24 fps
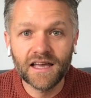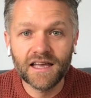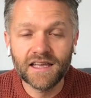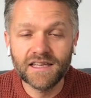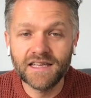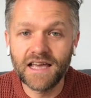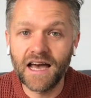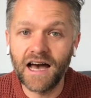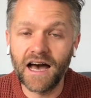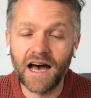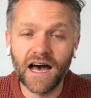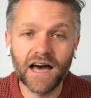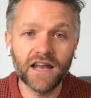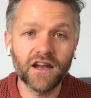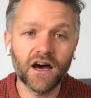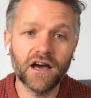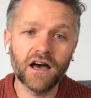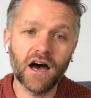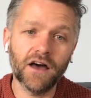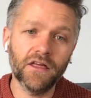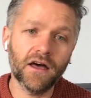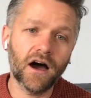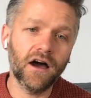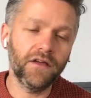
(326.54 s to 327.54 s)
Yeah, and
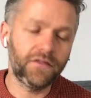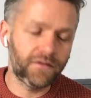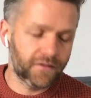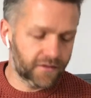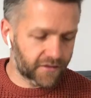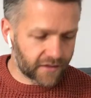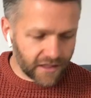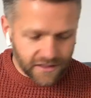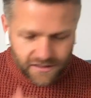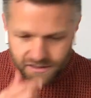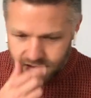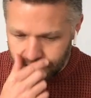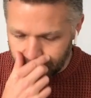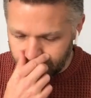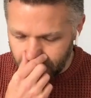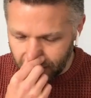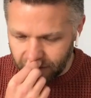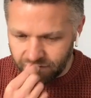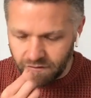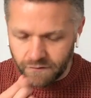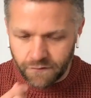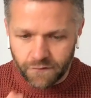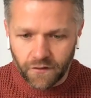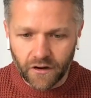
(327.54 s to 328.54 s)
I this is a bit
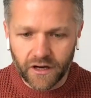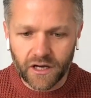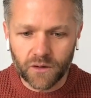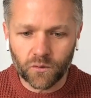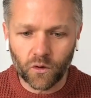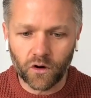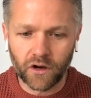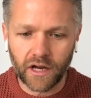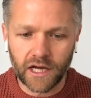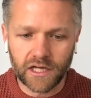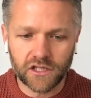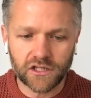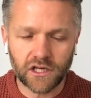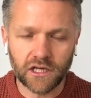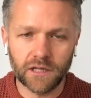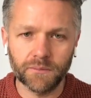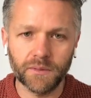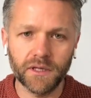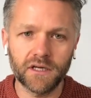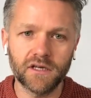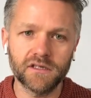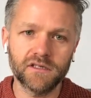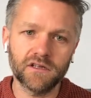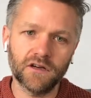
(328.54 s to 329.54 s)
of a funny one actually,
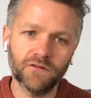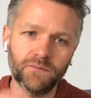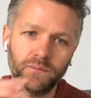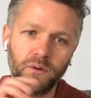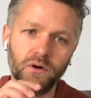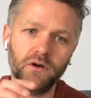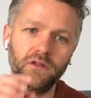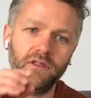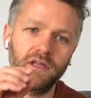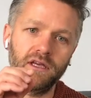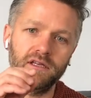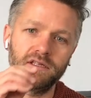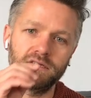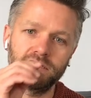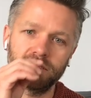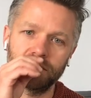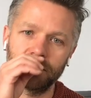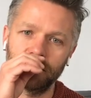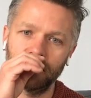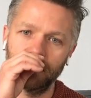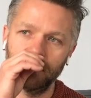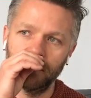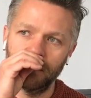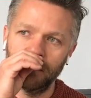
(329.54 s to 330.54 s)
because I've put this
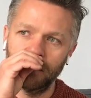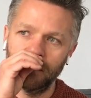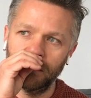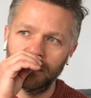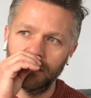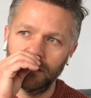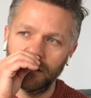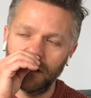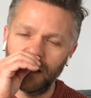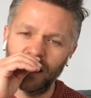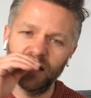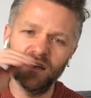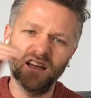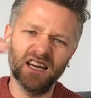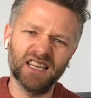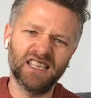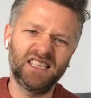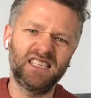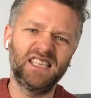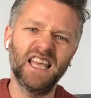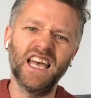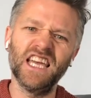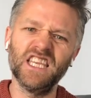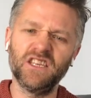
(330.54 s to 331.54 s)
at like
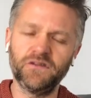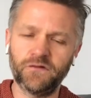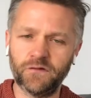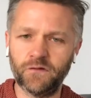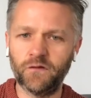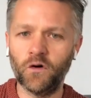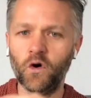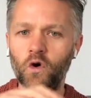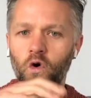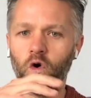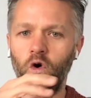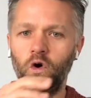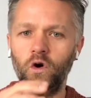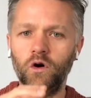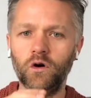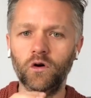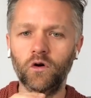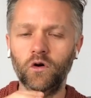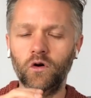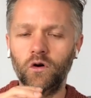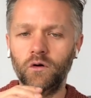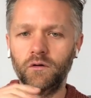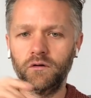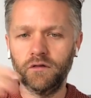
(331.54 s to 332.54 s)
stage 4,
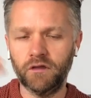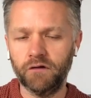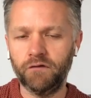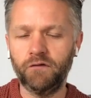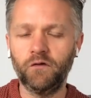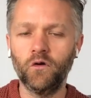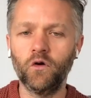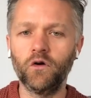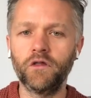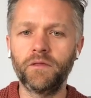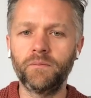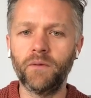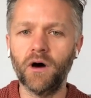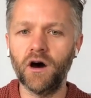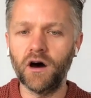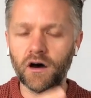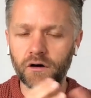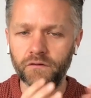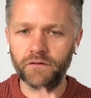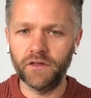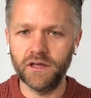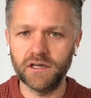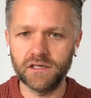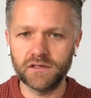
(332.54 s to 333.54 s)
or the fourth part
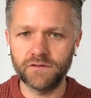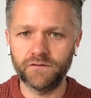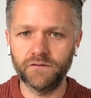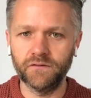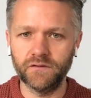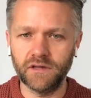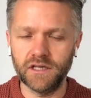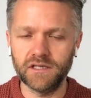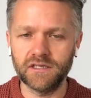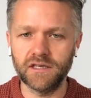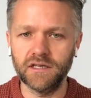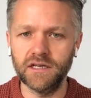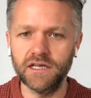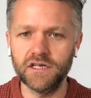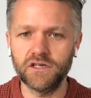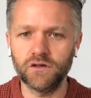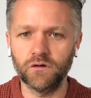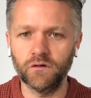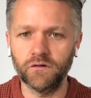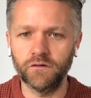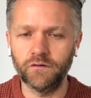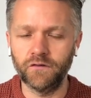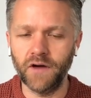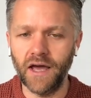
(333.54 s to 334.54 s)
of this
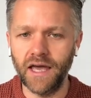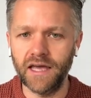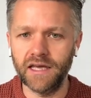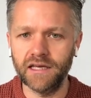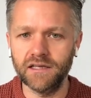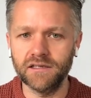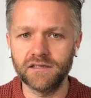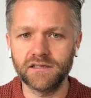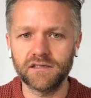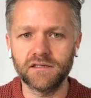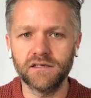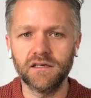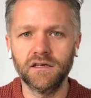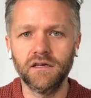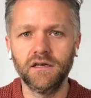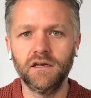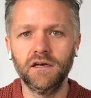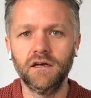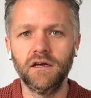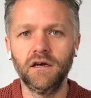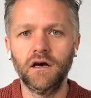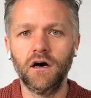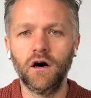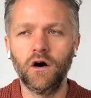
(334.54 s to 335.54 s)
initial phase
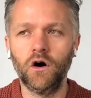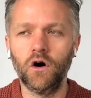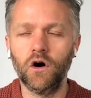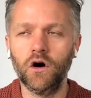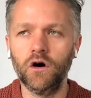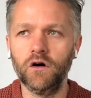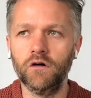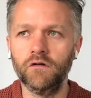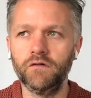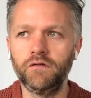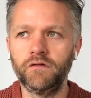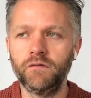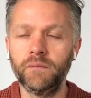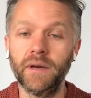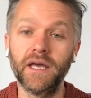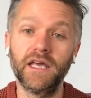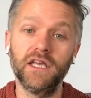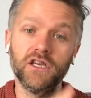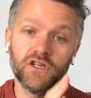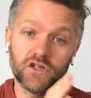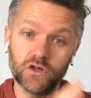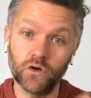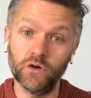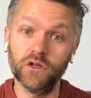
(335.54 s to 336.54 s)
of
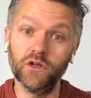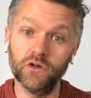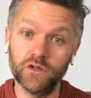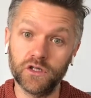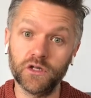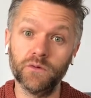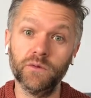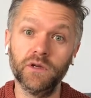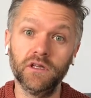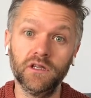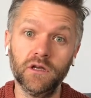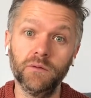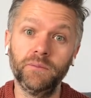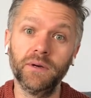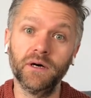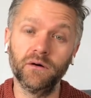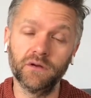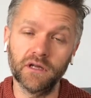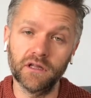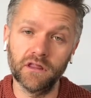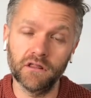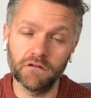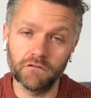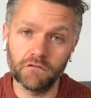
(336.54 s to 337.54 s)
making sure you're
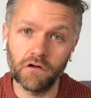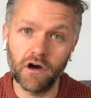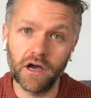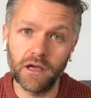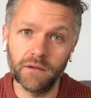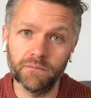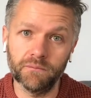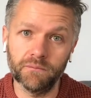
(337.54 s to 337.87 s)
building the right